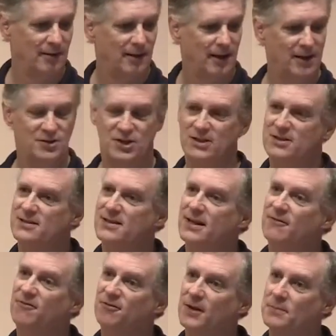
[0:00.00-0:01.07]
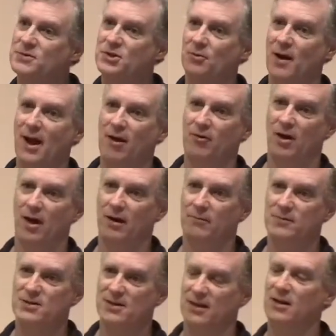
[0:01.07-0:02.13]
And Jesus then flips around on him.
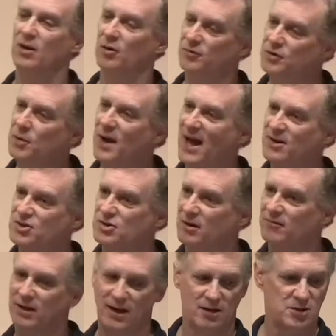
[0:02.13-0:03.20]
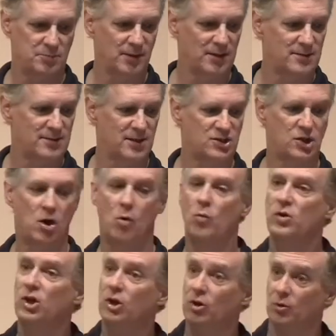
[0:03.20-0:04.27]
He's like, you know, if you had a servant, how'd you be? He says, so
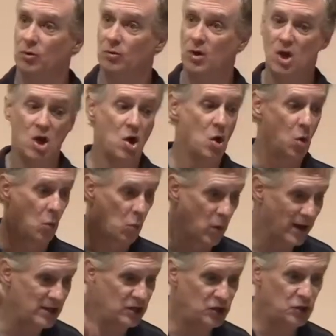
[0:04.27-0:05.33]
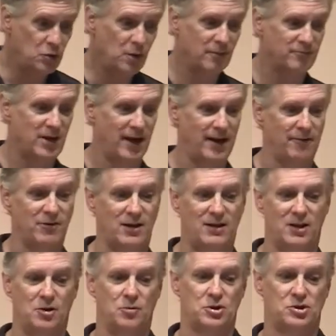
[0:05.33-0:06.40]
you, when you have done
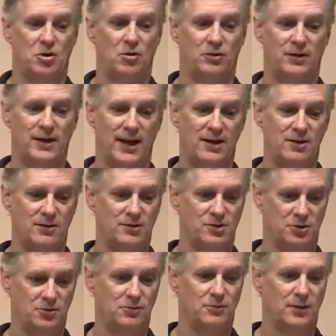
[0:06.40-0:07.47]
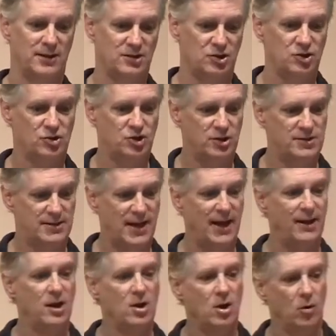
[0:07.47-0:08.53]
everything you were told to do, should
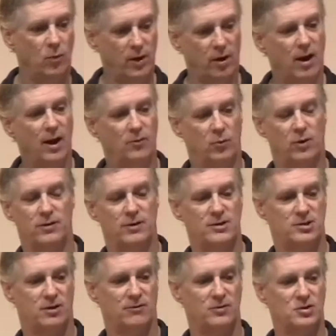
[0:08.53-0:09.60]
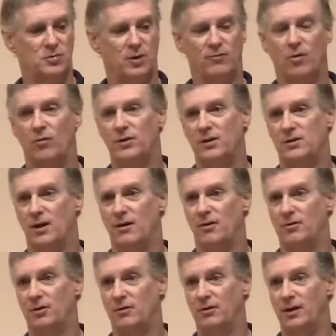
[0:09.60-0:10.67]
say, we are unworthy servants. We've only done our
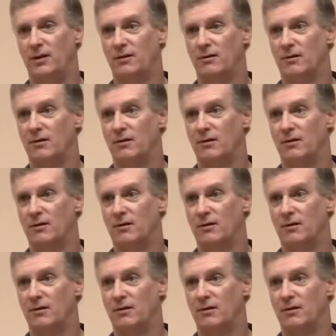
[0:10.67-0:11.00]
duty.